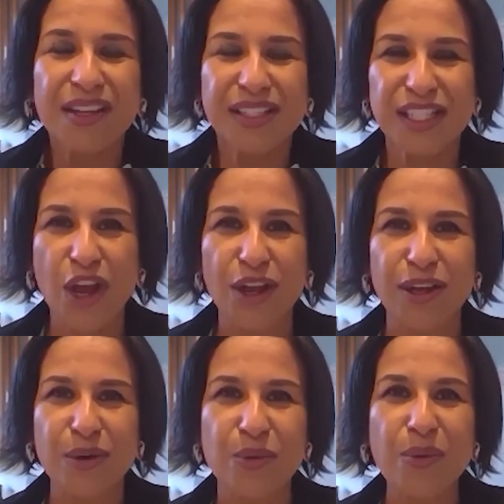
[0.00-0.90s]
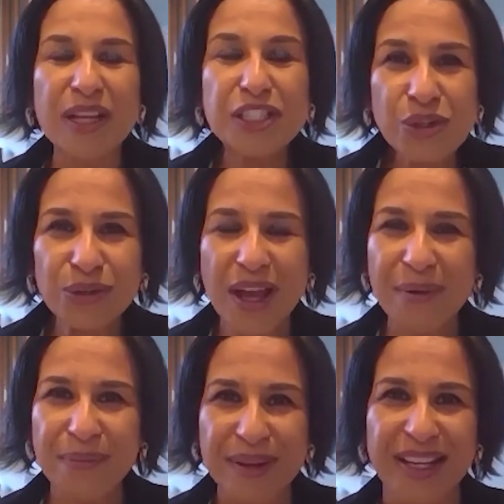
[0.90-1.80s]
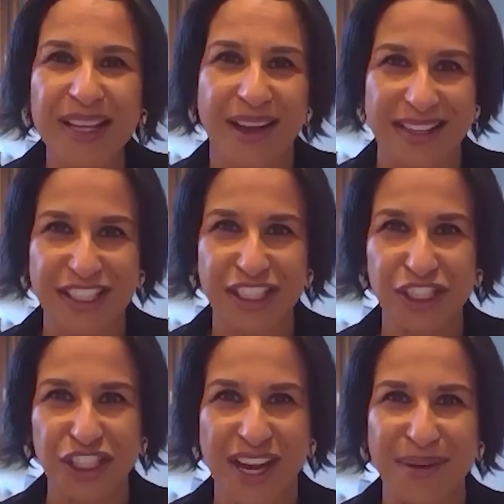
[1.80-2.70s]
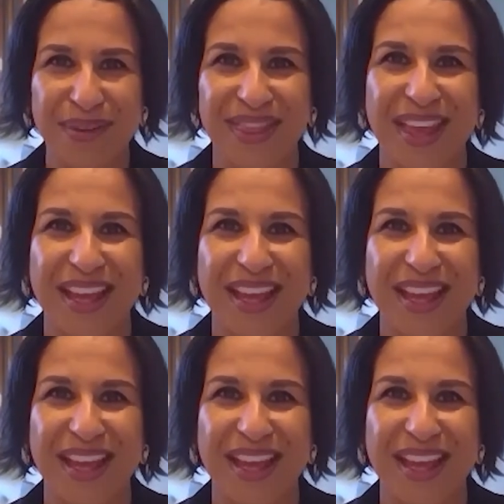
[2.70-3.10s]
So one tool I really like to share with